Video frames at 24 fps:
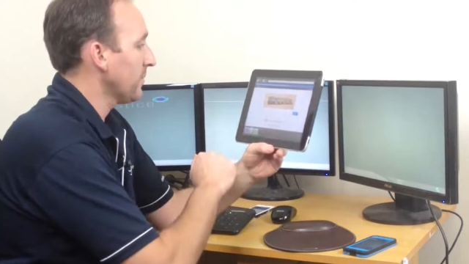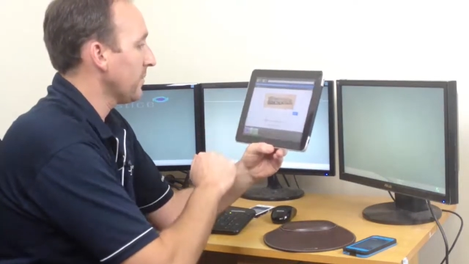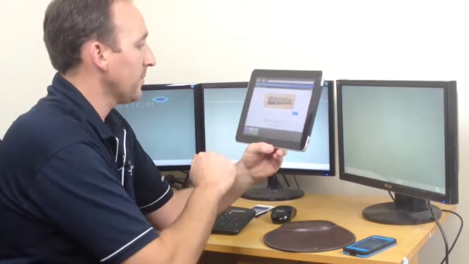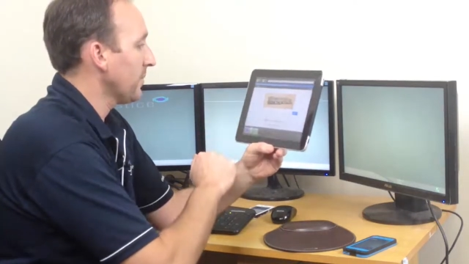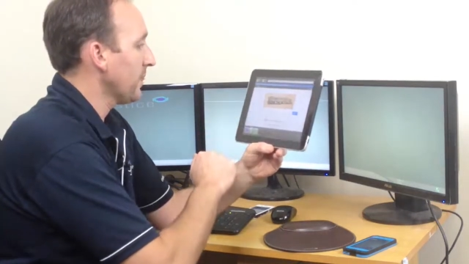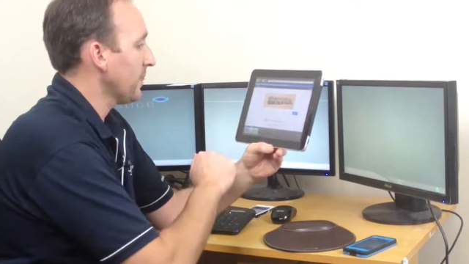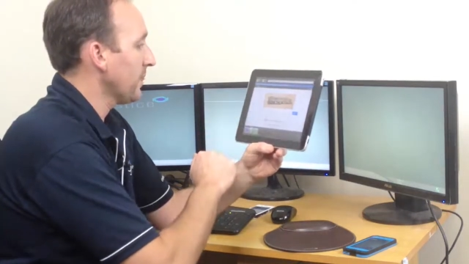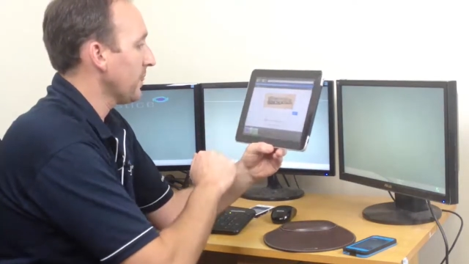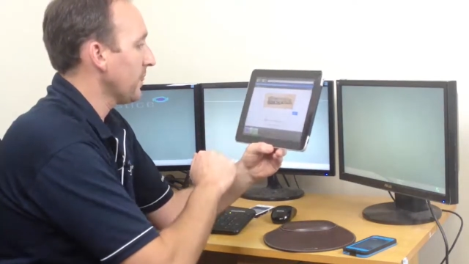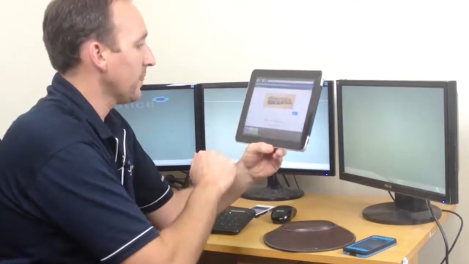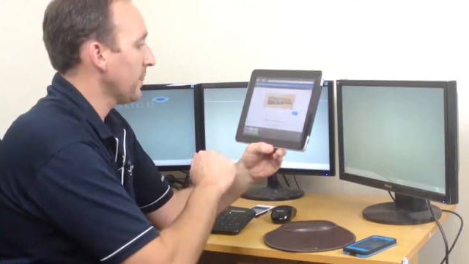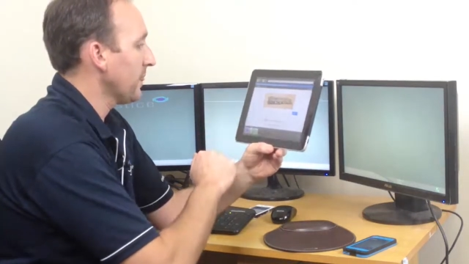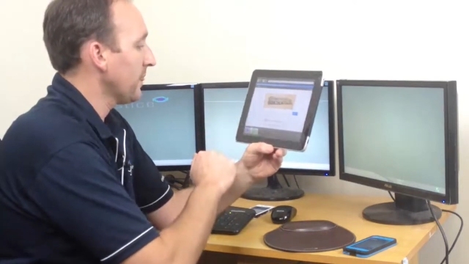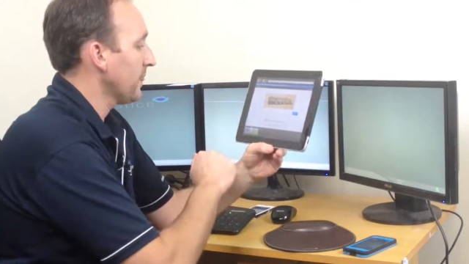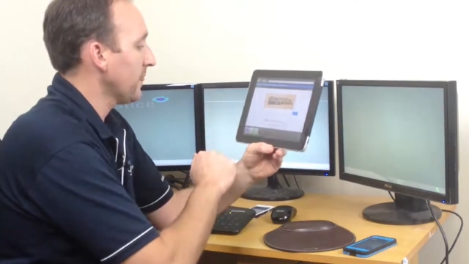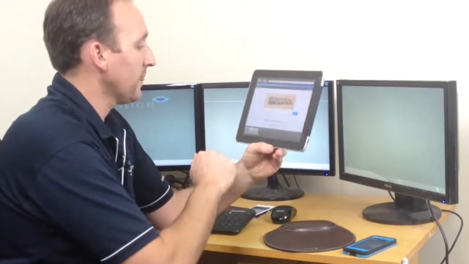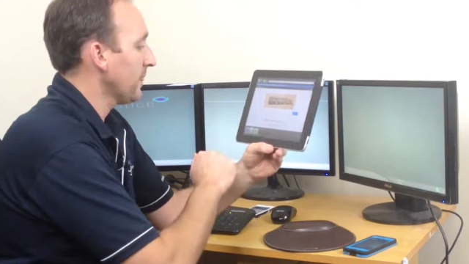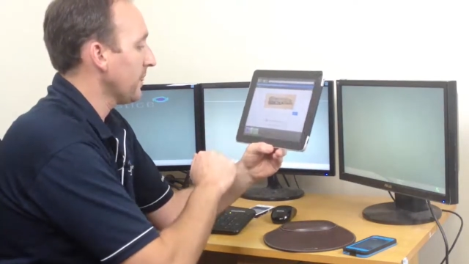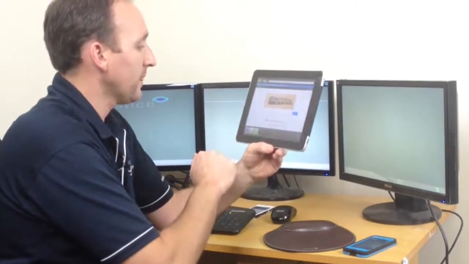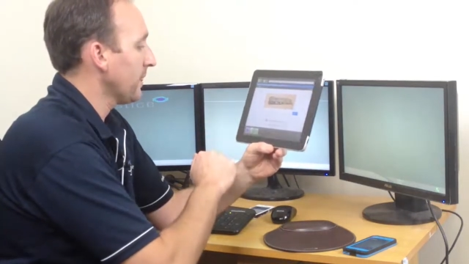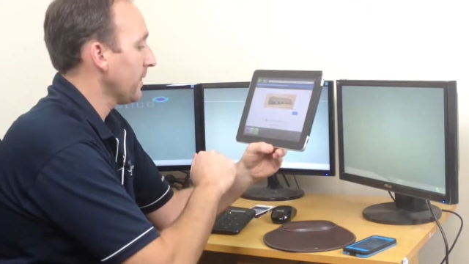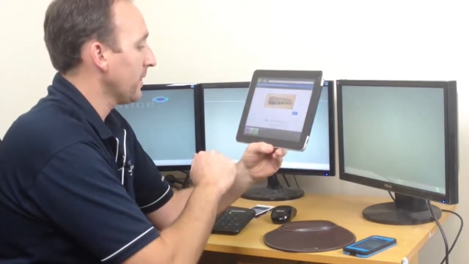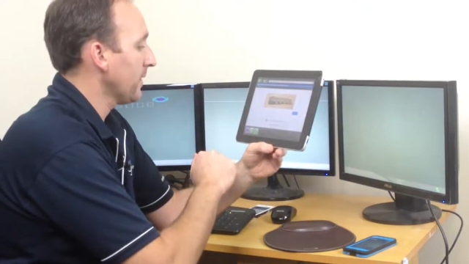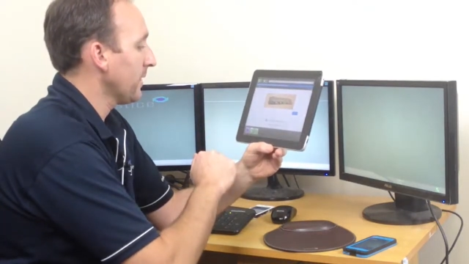
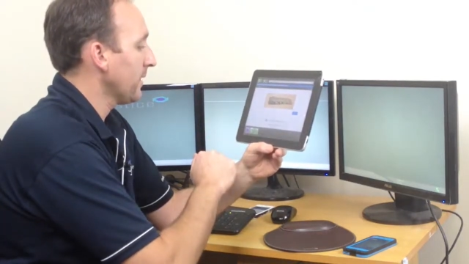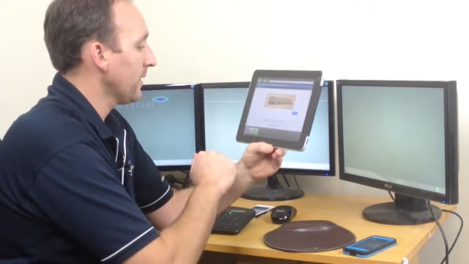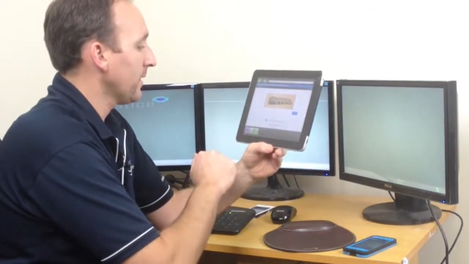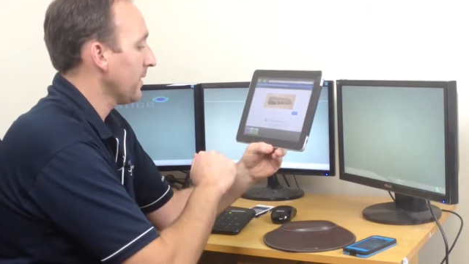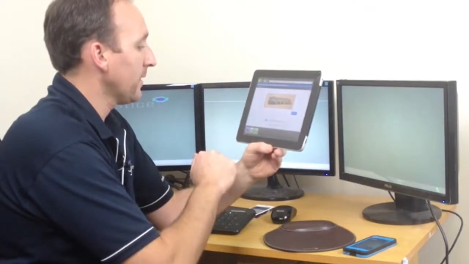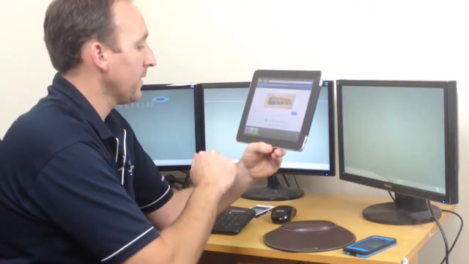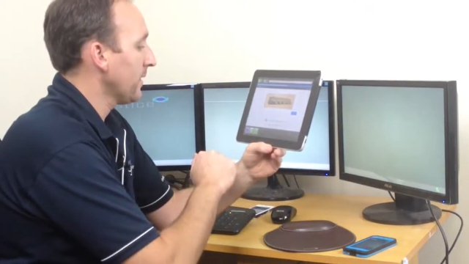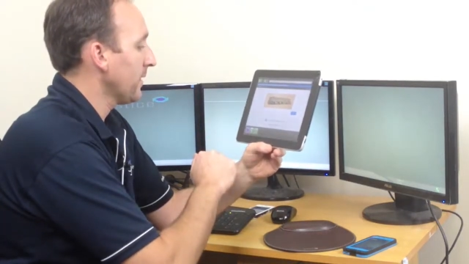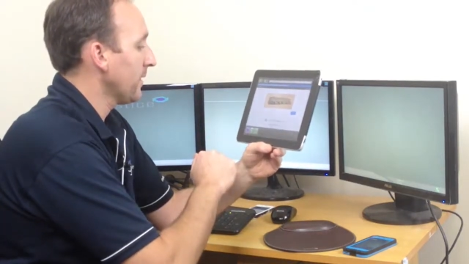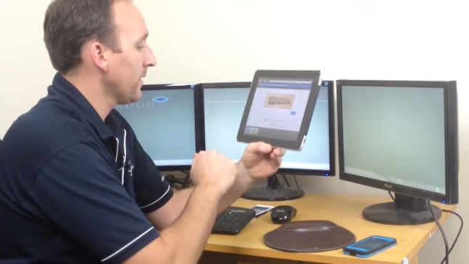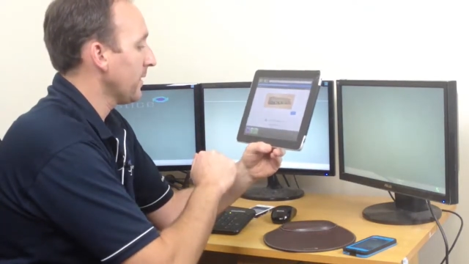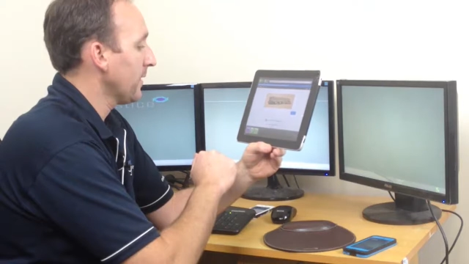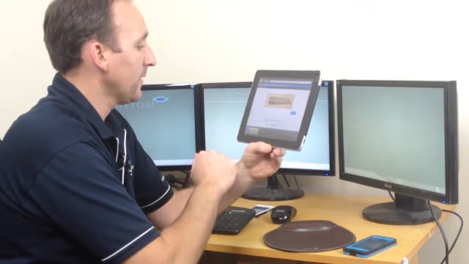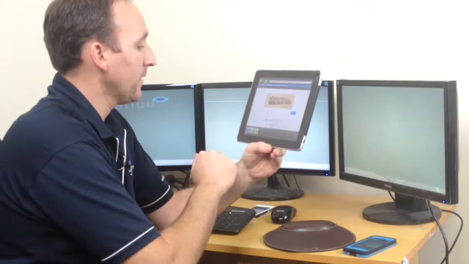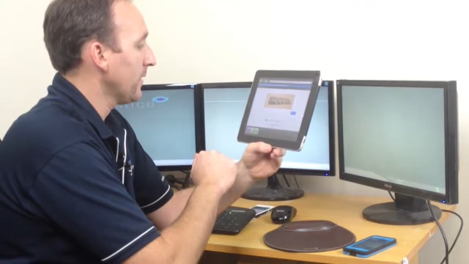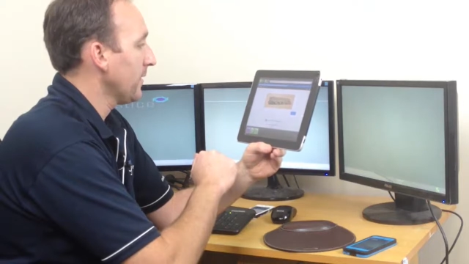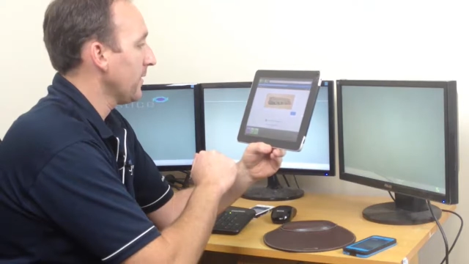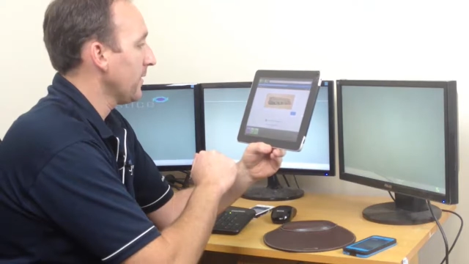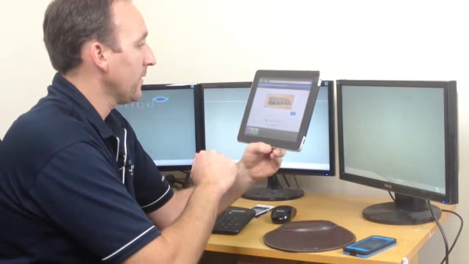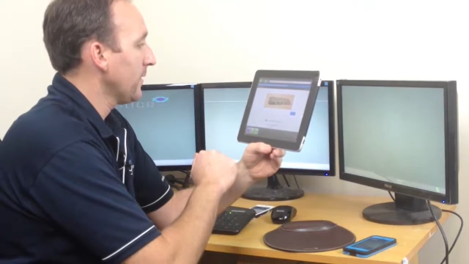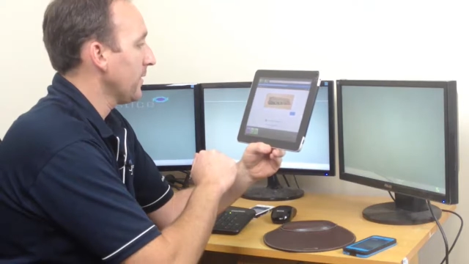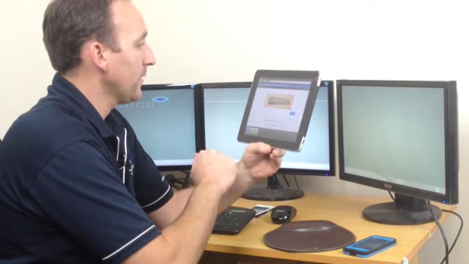(no one is talking)